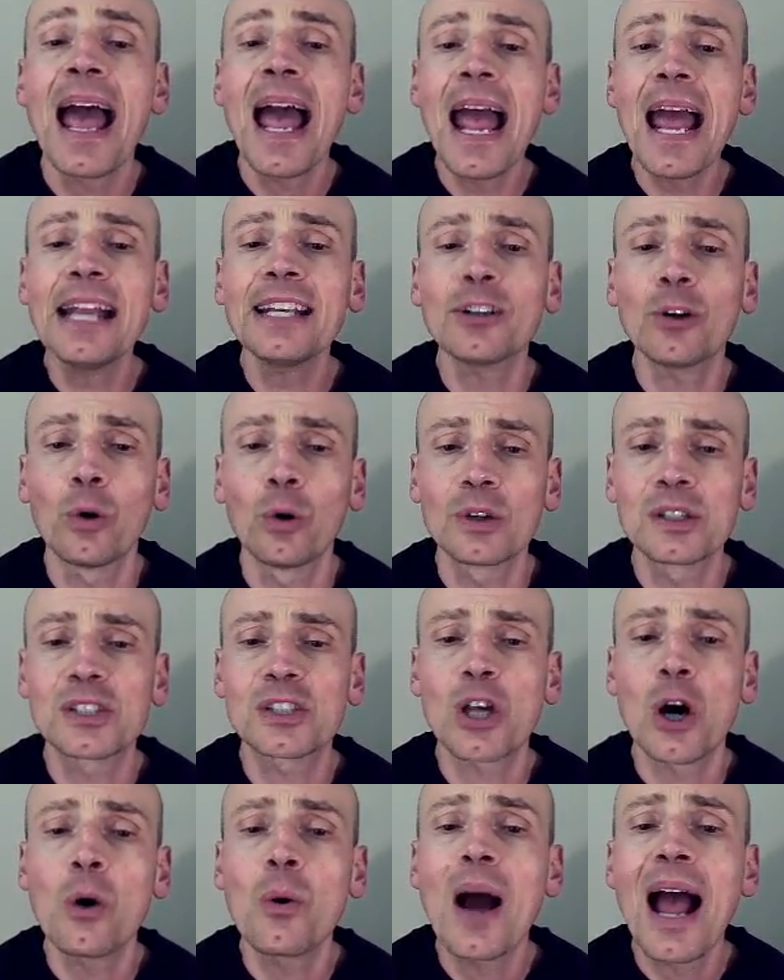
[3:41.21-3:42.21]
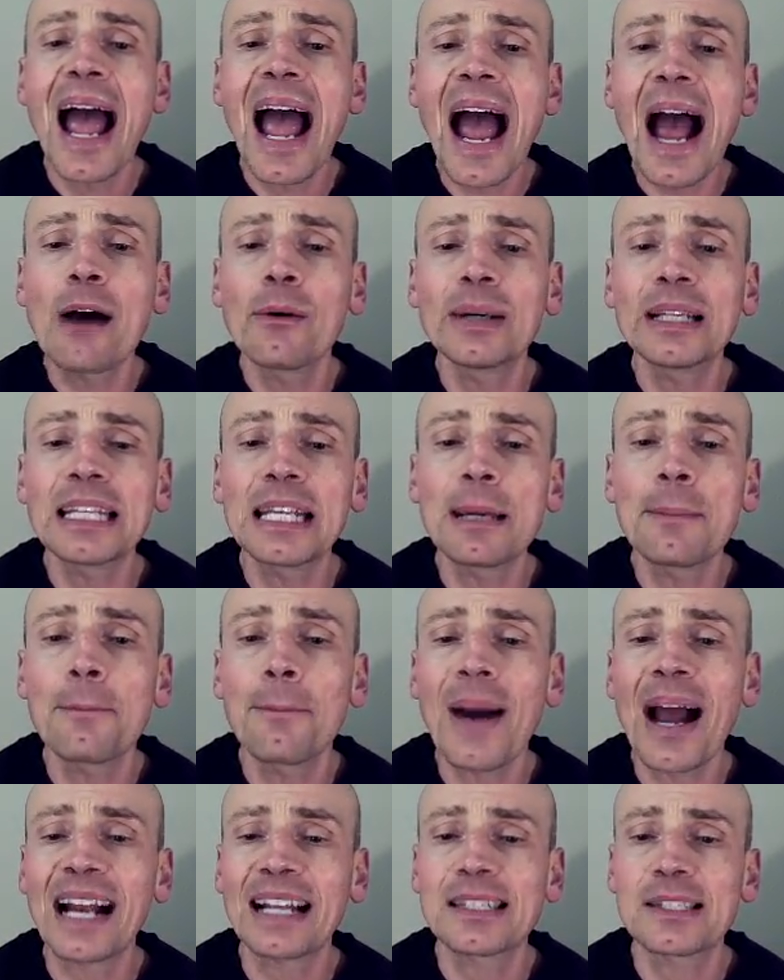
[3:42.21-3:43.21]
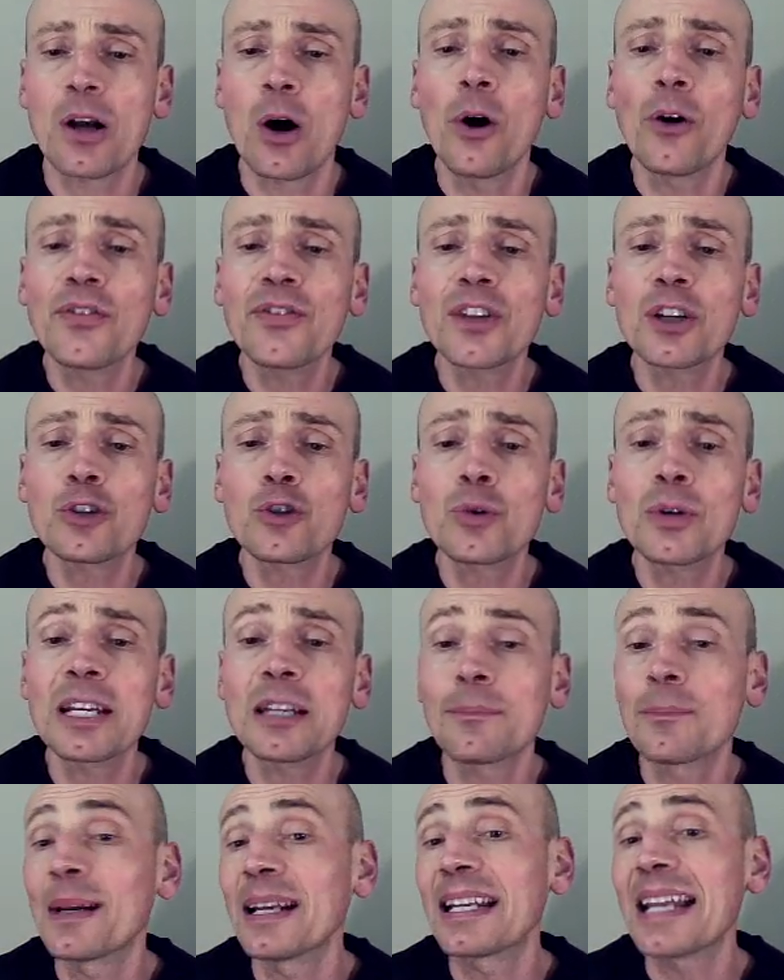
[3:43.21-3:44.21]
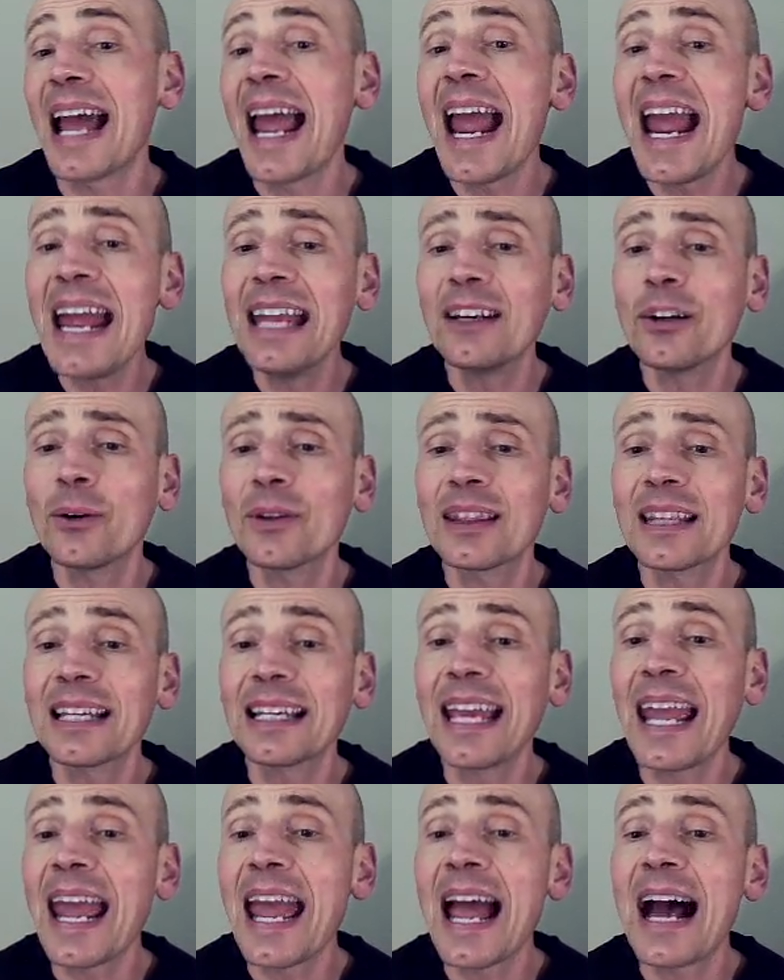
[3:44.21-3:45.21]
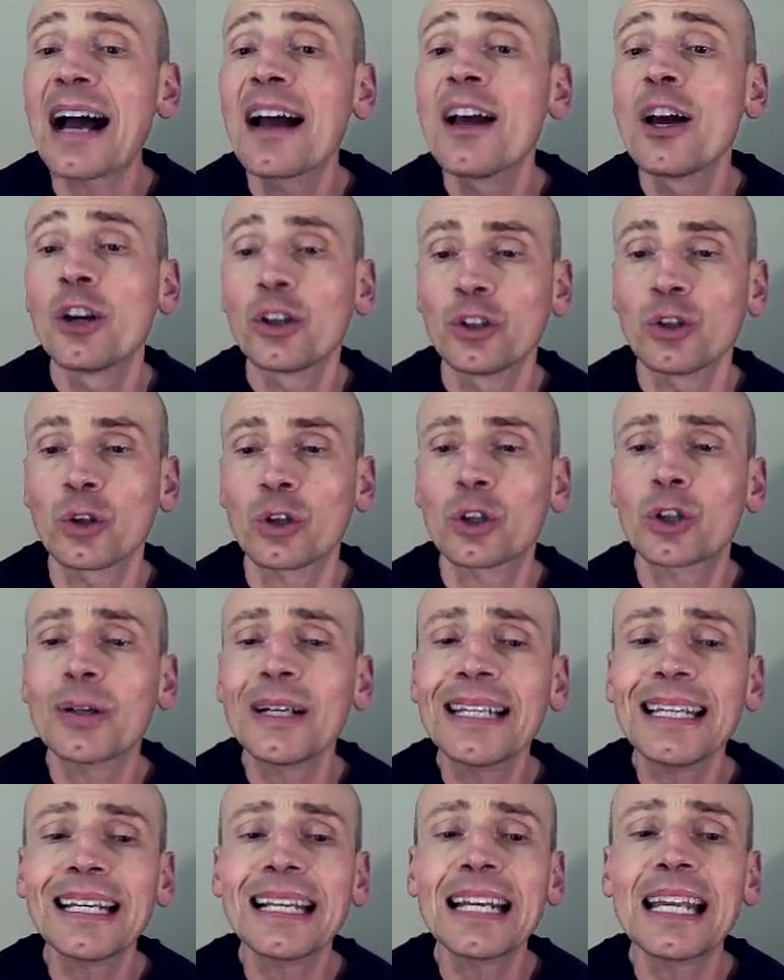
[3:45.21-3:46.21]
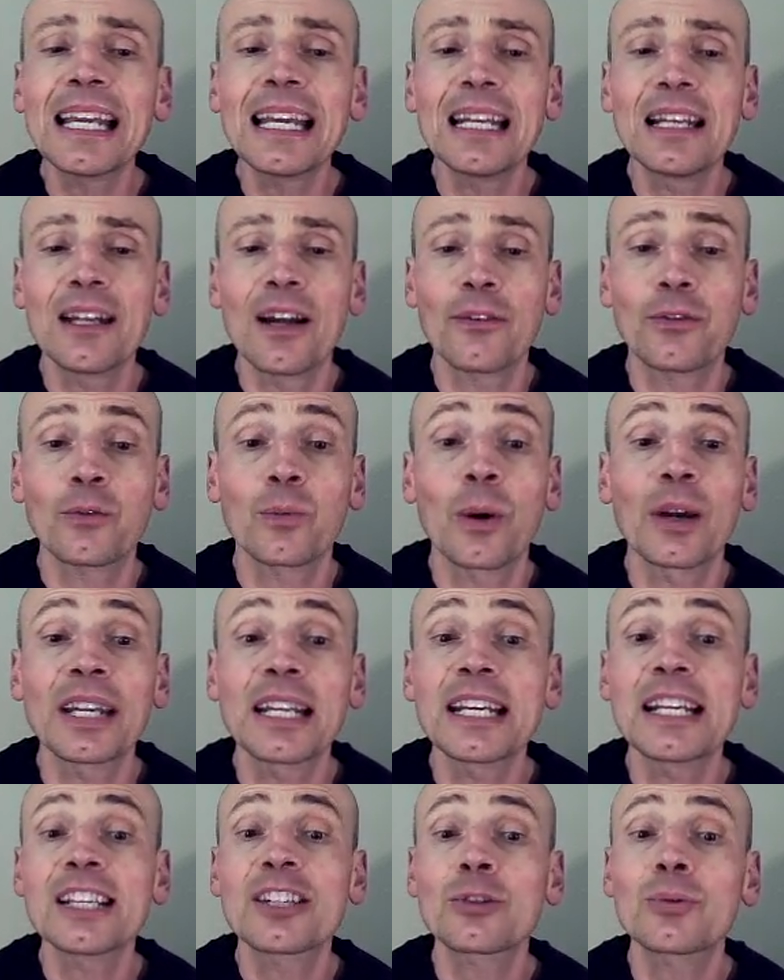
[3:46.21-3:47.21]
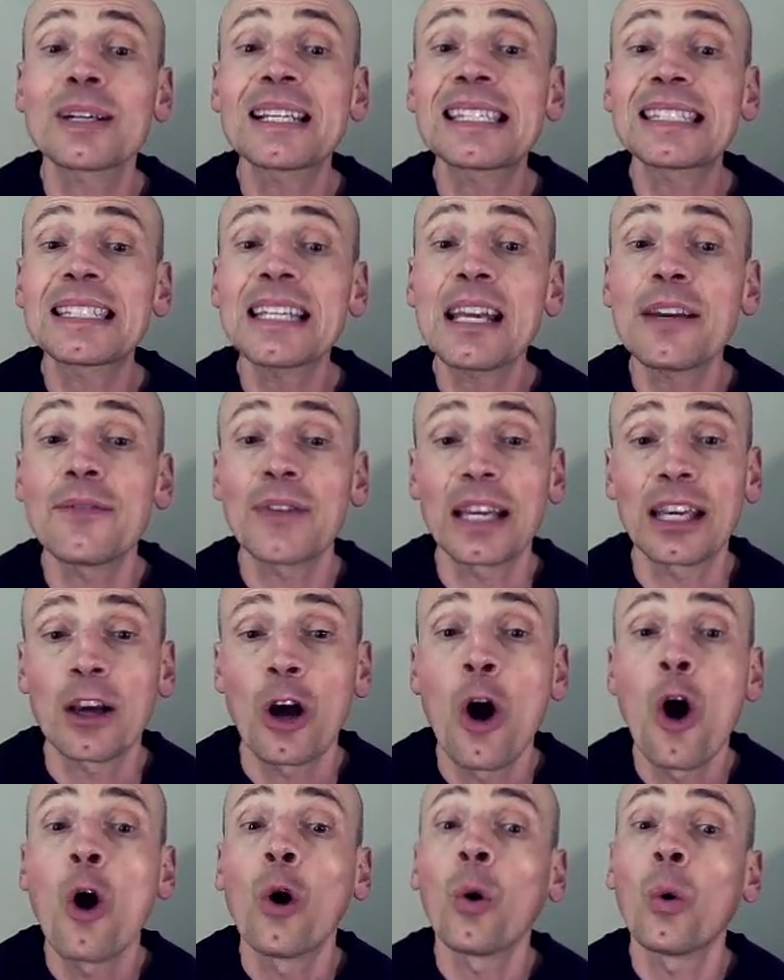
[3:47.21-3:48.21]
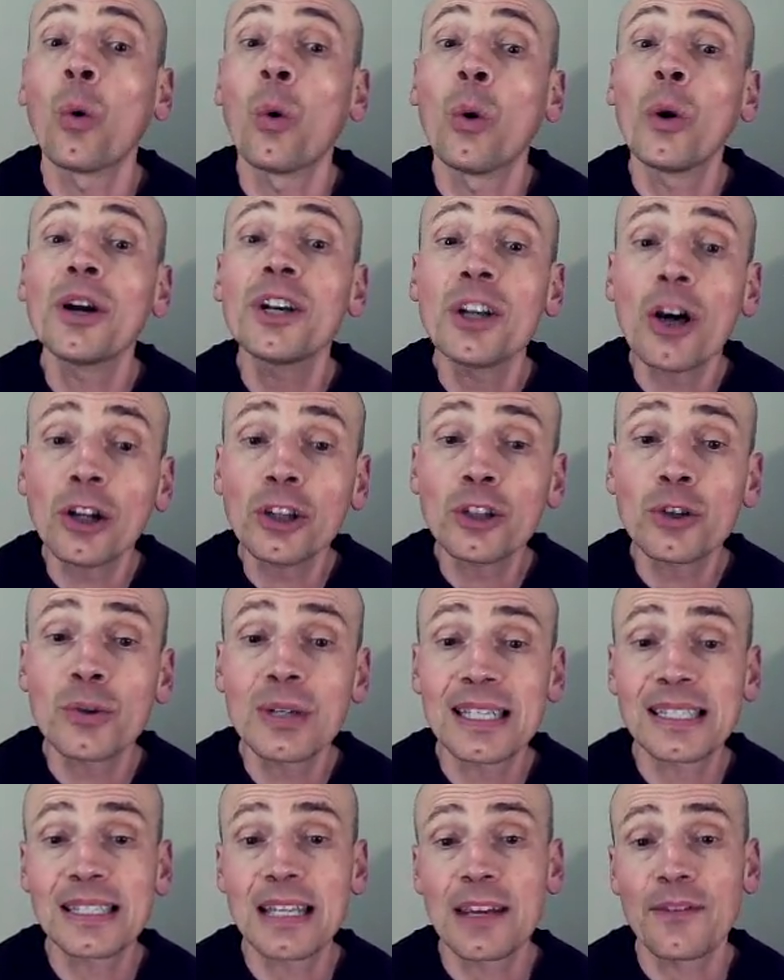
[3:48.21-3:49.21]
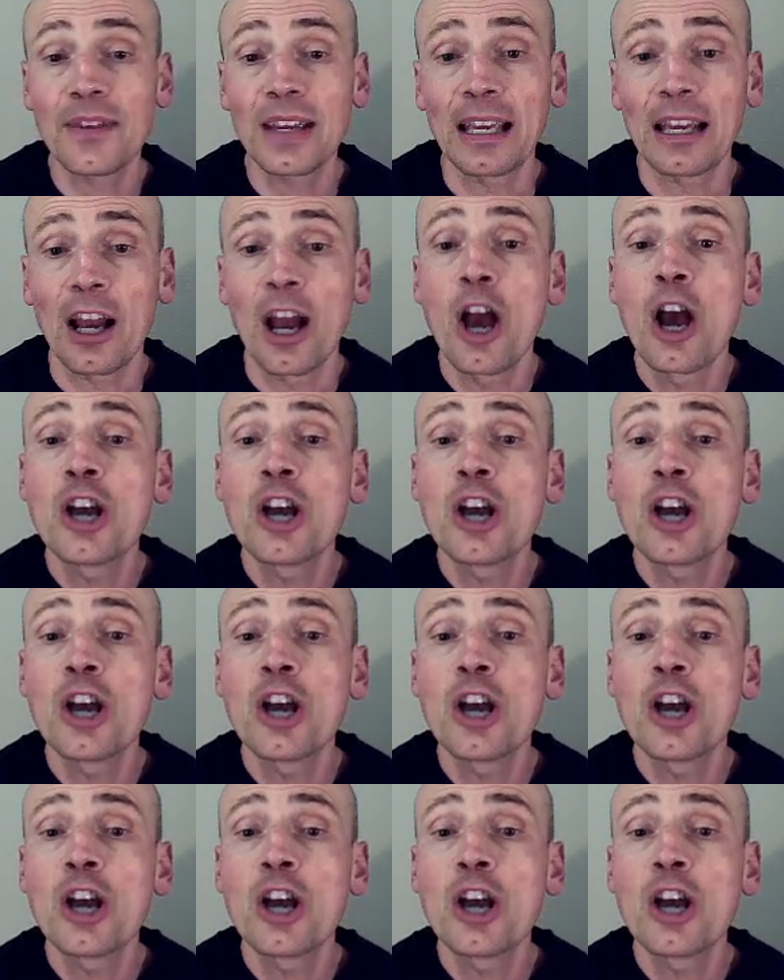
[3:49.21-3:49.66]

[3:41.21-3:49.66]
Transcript: and also how it impacts on the treatment and on the care your critically ill loved one is receiving or not receiving,